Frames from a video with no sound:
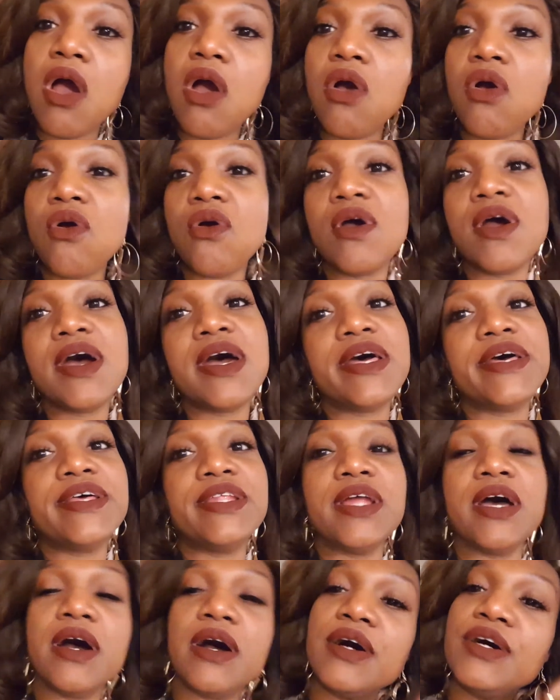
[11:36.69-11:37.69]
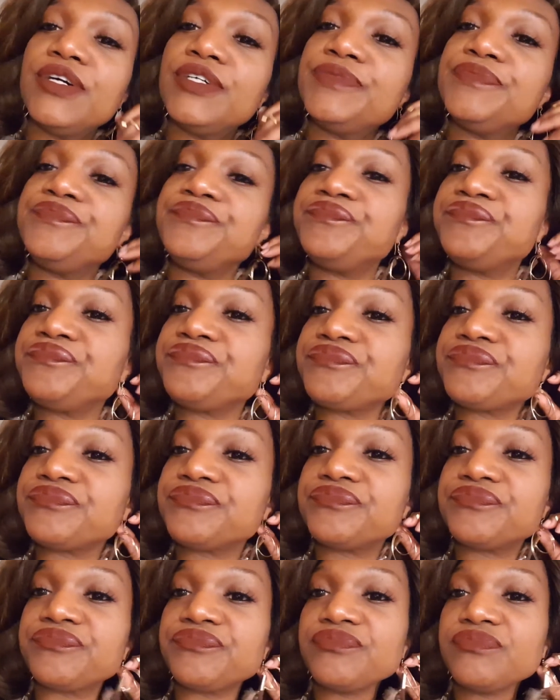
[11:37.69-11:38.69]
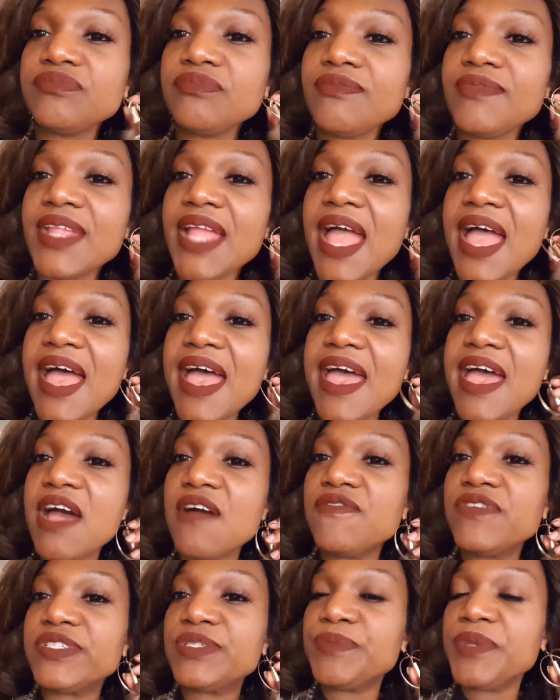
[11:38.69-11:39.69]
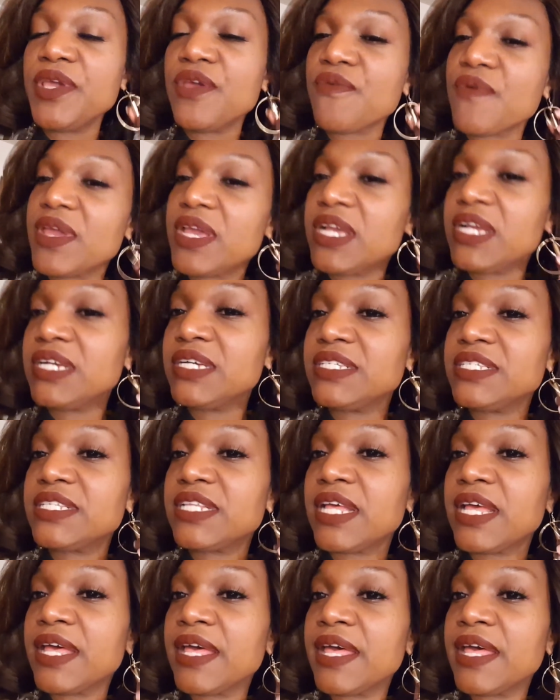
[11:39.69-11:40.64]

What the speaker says: on. I have some earrings